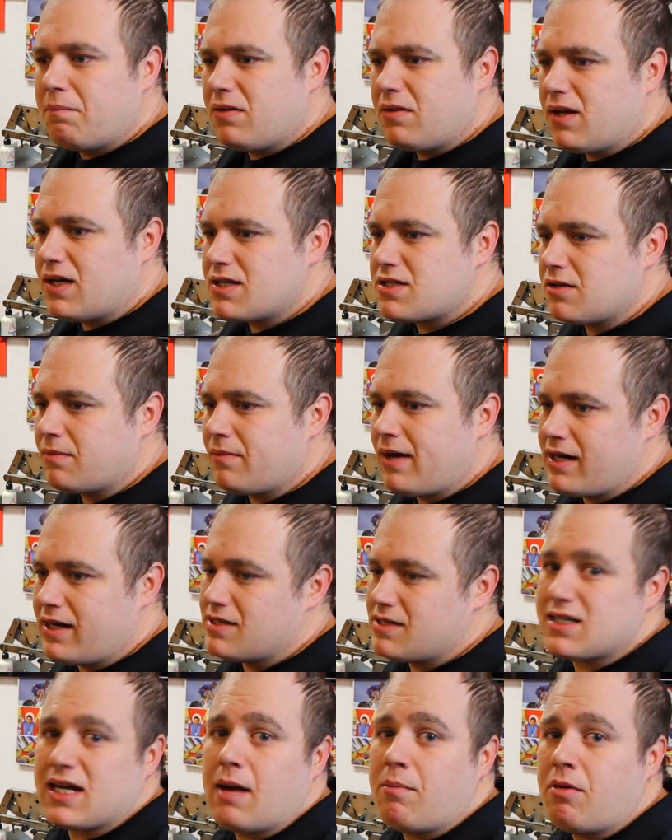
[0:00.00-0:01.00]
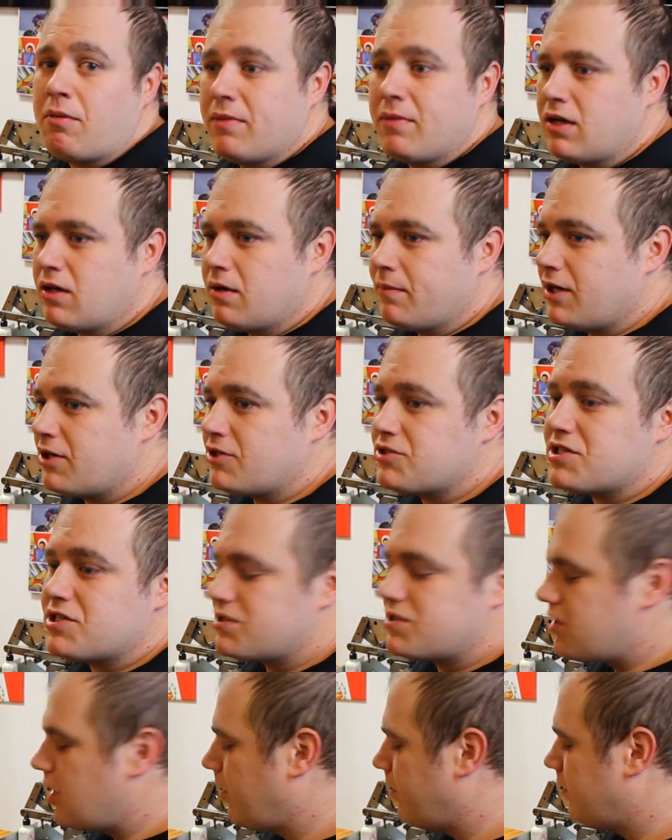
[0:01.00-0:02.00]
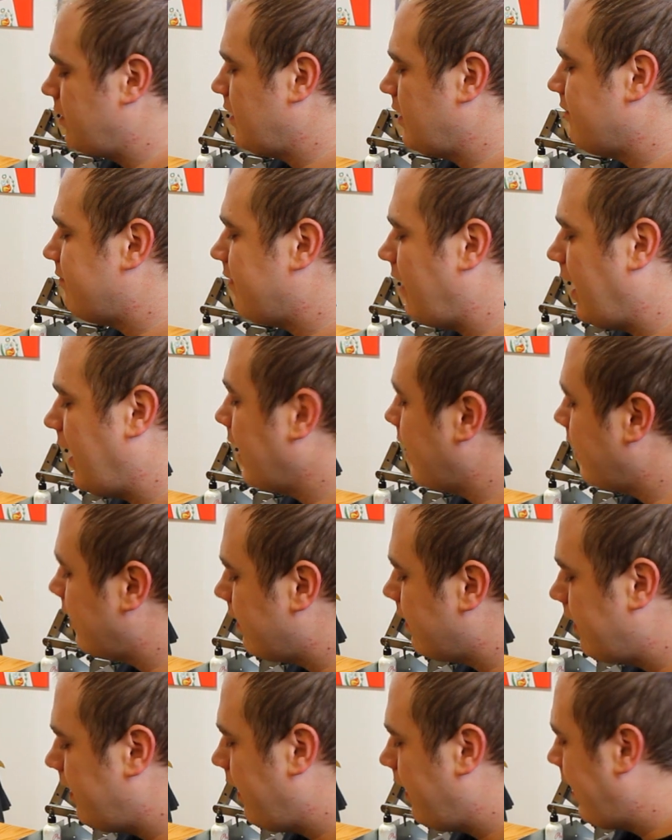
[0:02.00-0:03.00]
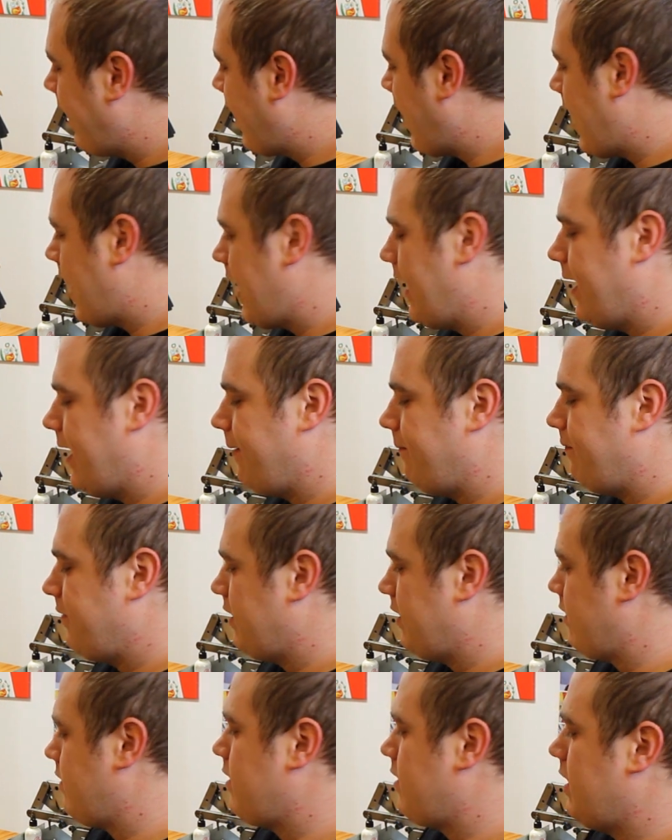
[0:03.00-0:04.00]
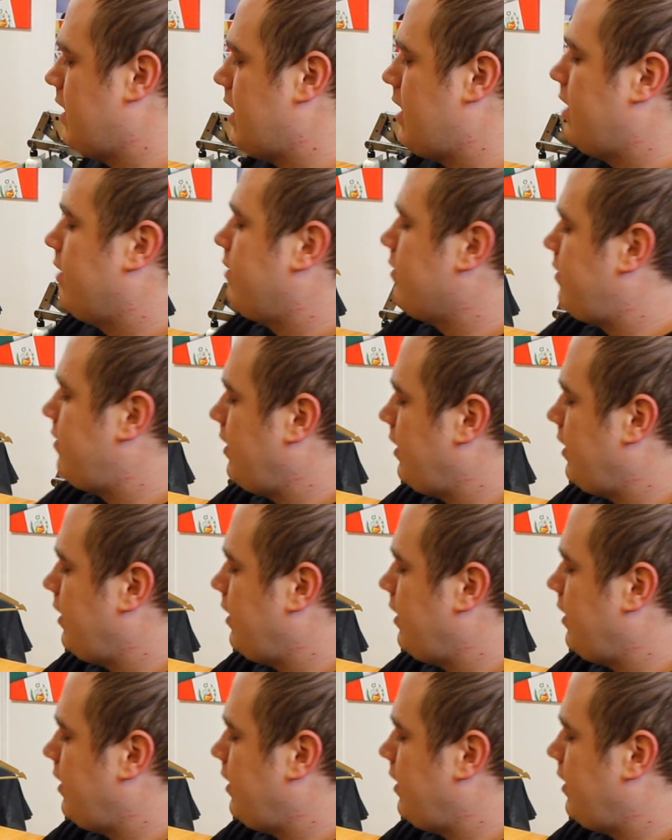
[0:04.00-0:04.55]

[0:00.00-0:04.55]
Plus or minus a couple millimeters is totally fine. Um, the other